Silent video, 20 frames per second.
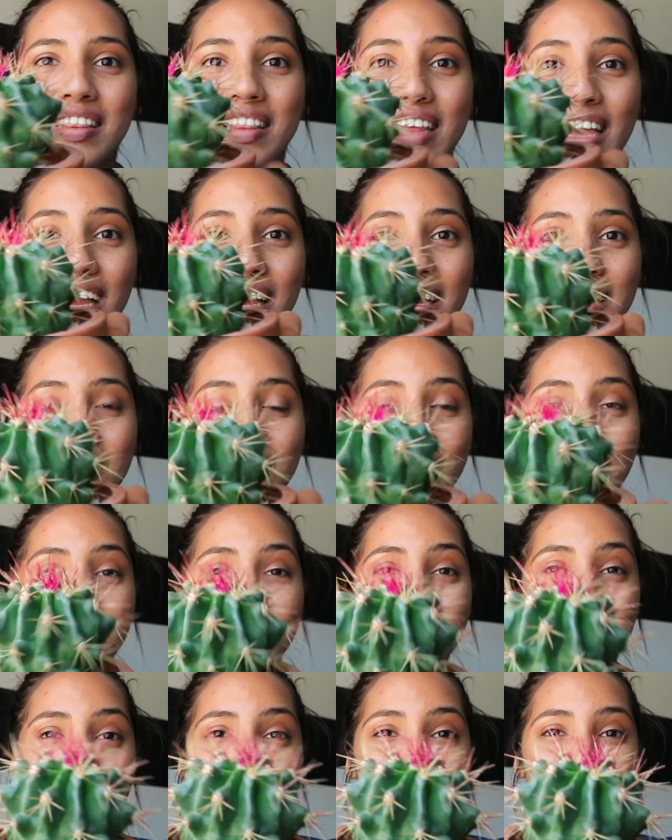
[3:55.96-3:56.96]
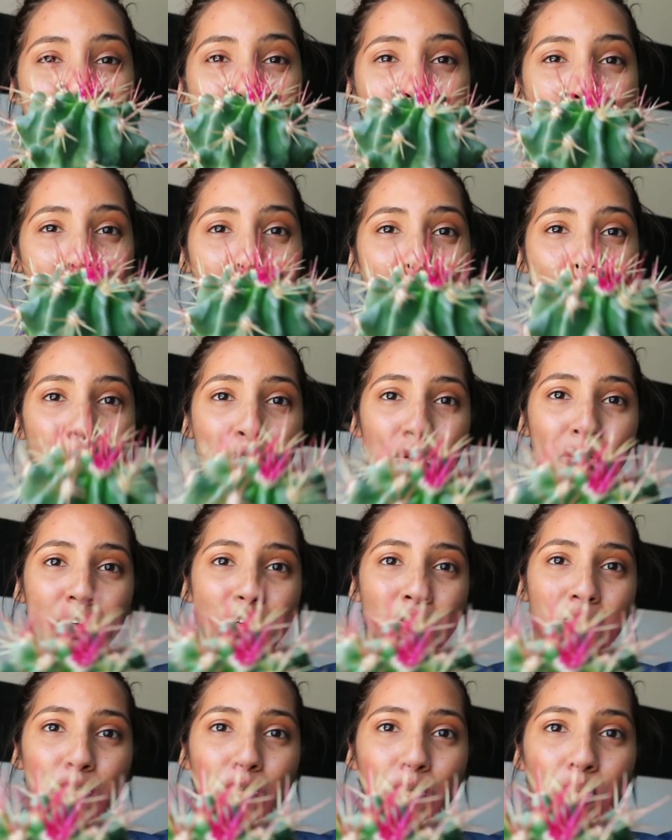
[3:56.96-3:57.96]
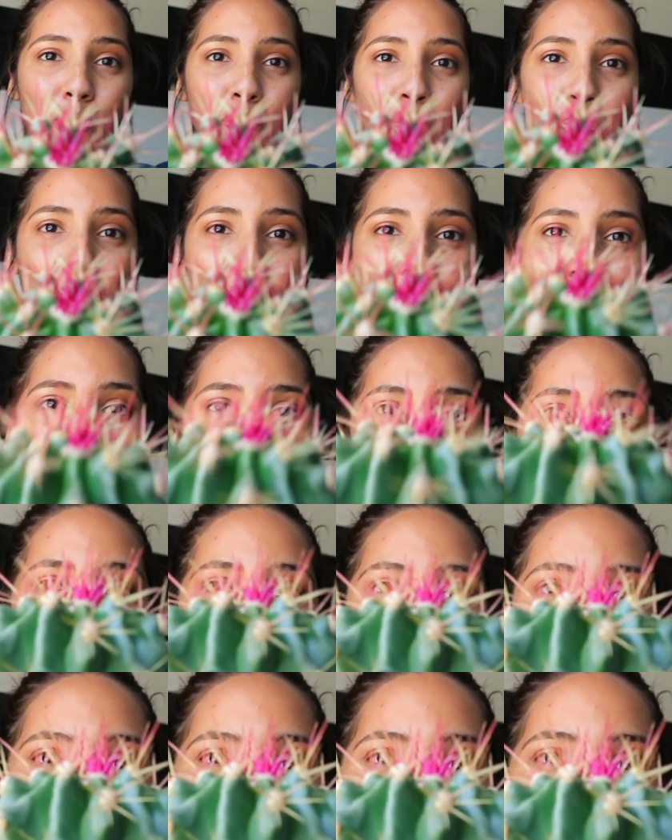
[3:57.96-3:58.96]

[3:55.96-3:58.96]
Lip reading: Then after this beautiful pink